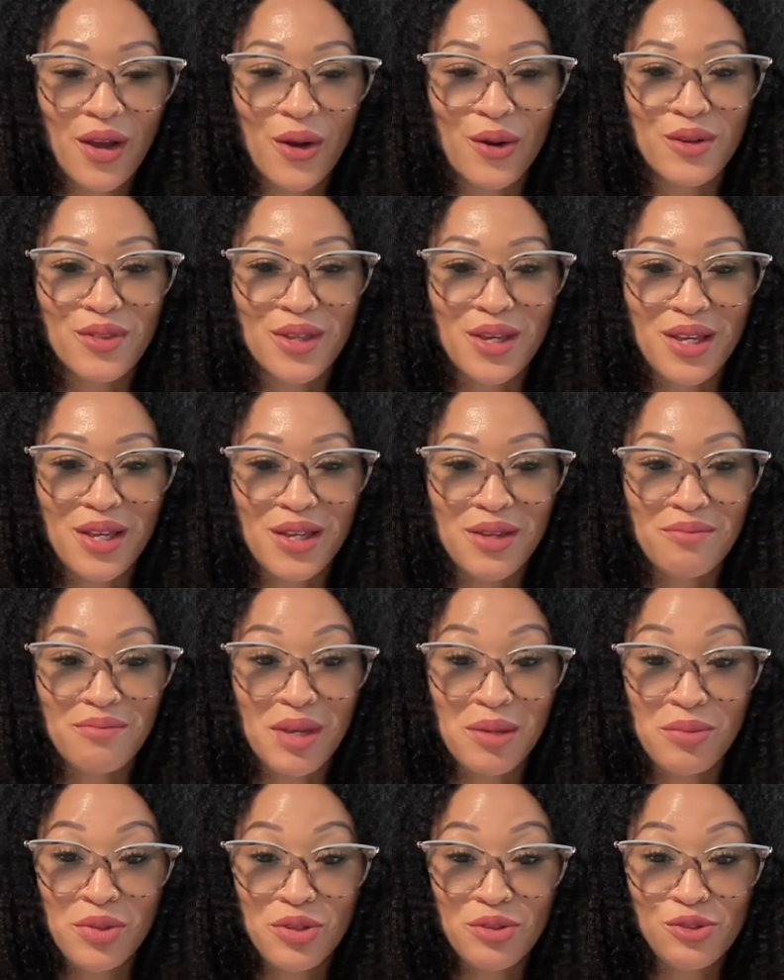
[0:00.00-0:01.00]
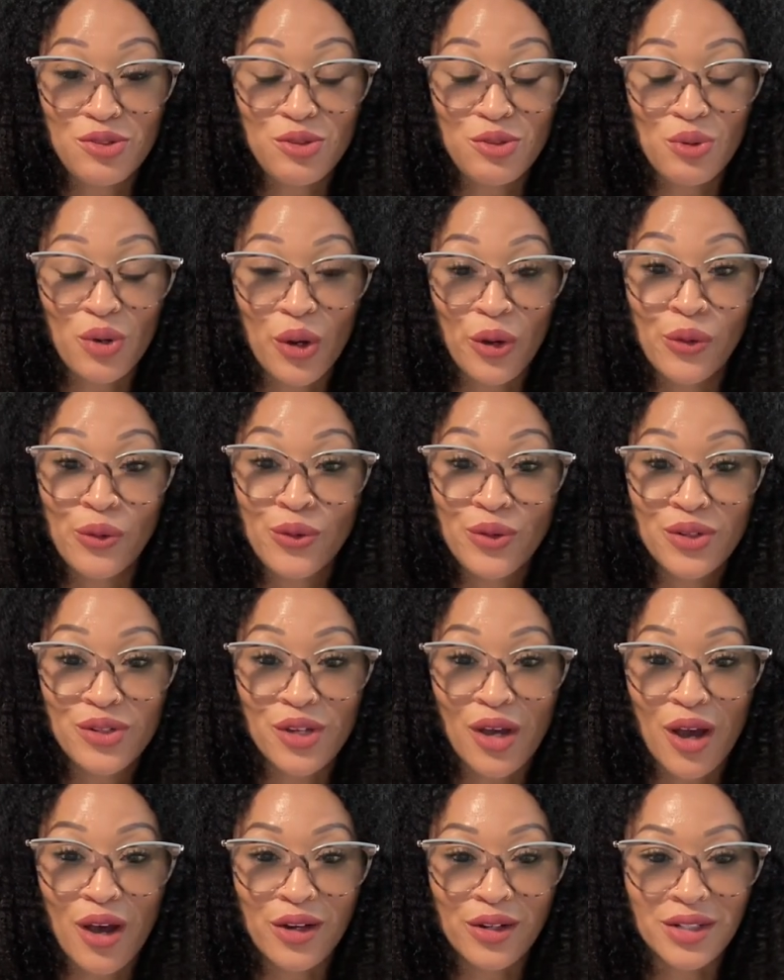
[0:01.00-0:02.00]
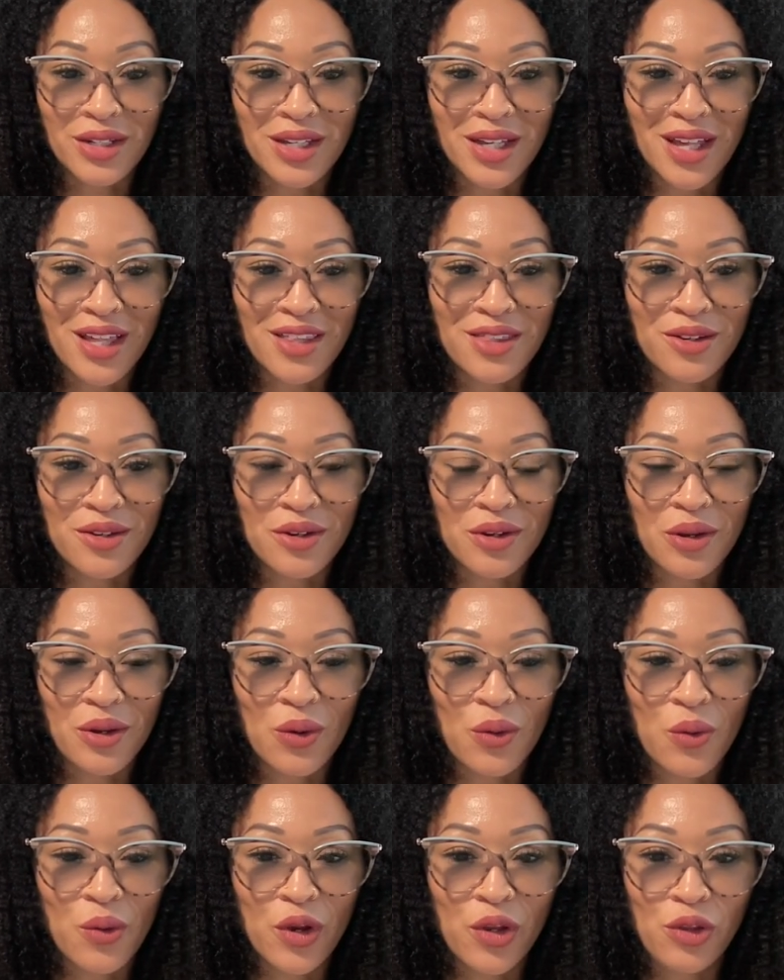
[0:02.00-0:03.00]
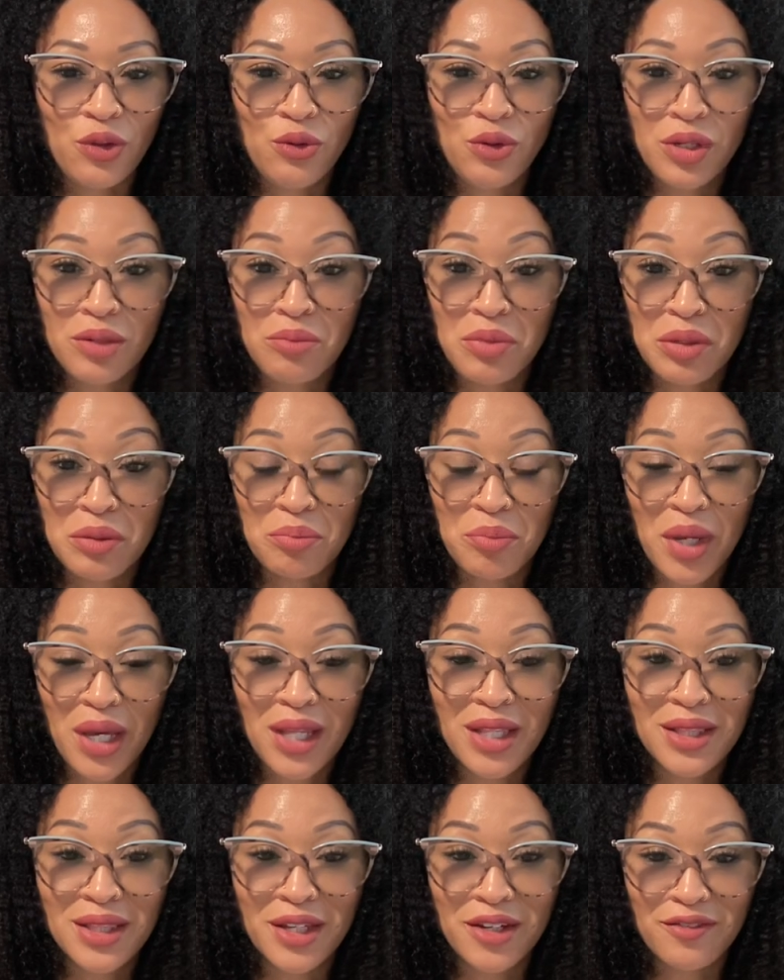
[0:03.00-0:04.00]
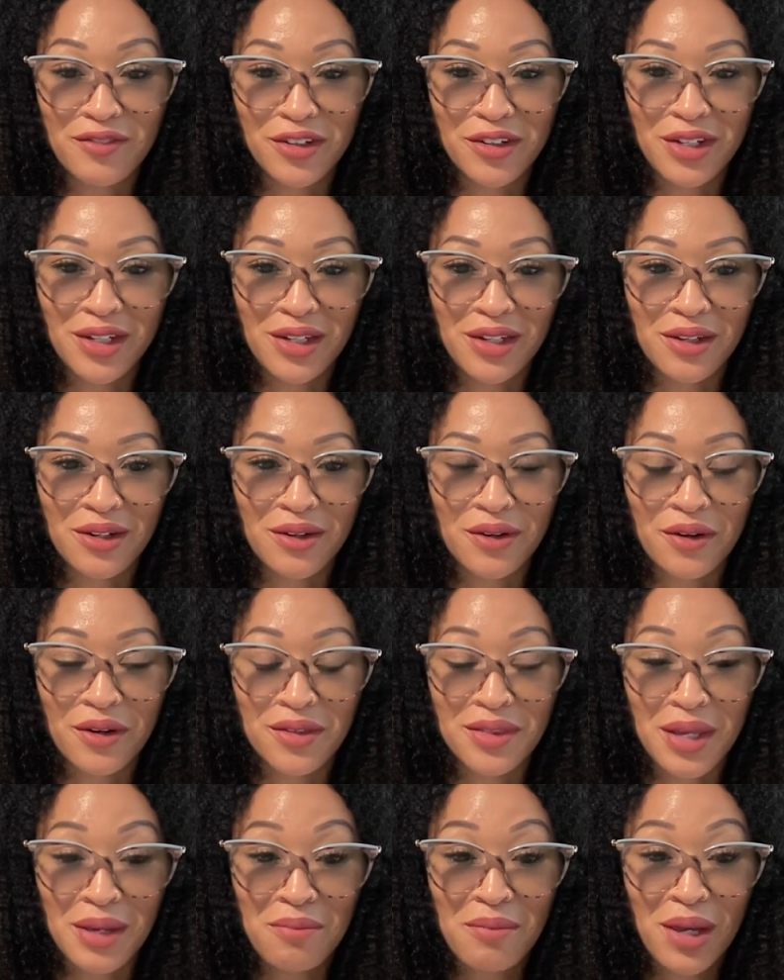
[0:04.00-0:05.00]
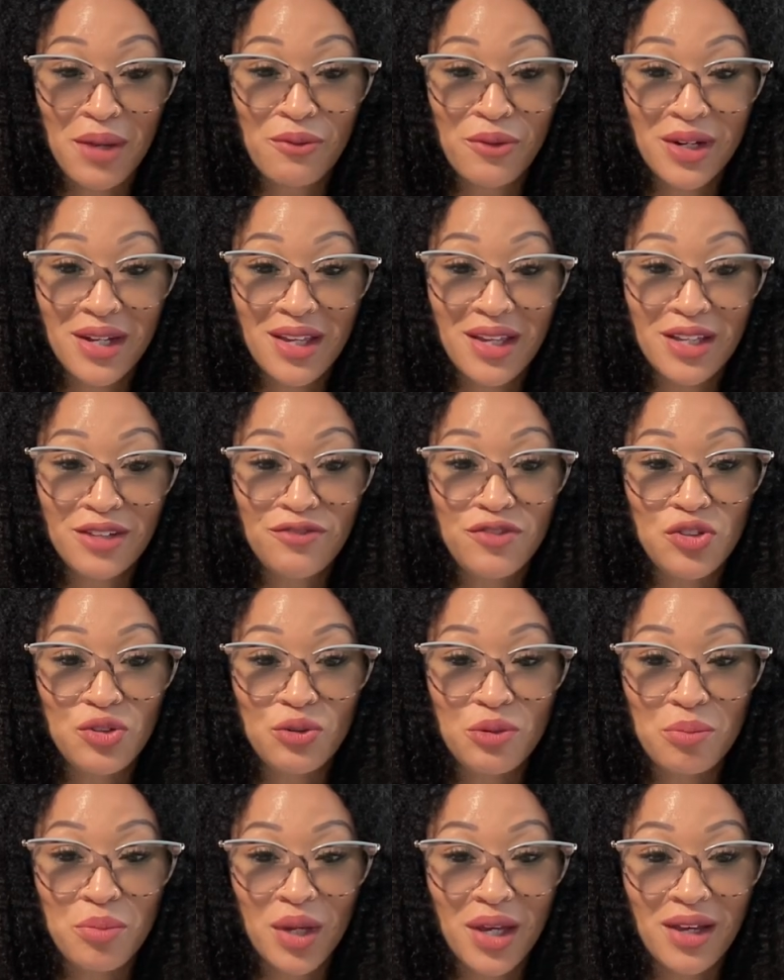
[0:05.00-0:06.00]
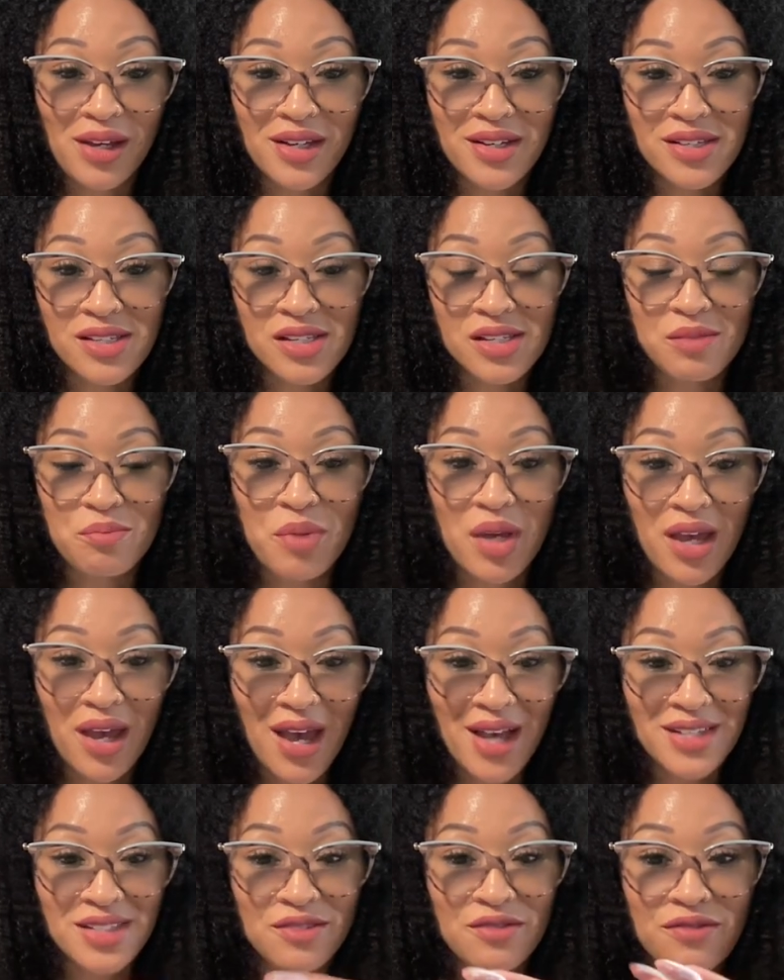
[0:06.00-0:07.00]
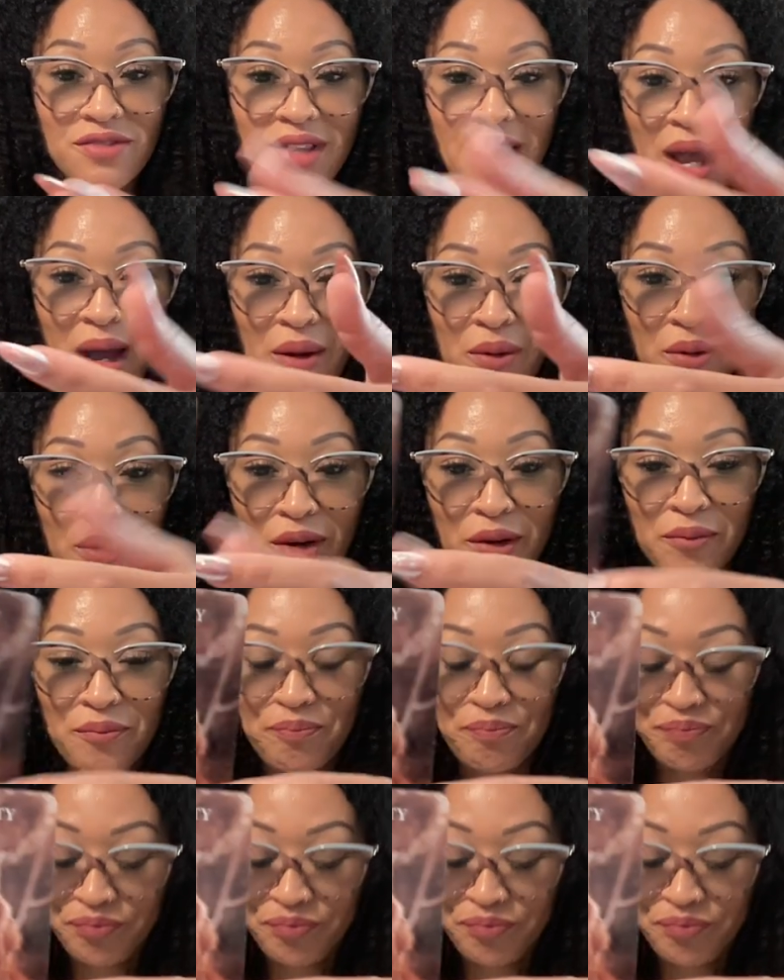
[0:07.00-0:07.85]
Or maybe you two owned a dog together, or you could pet lover here, or they may want to gift you a pet because this pet has a flower.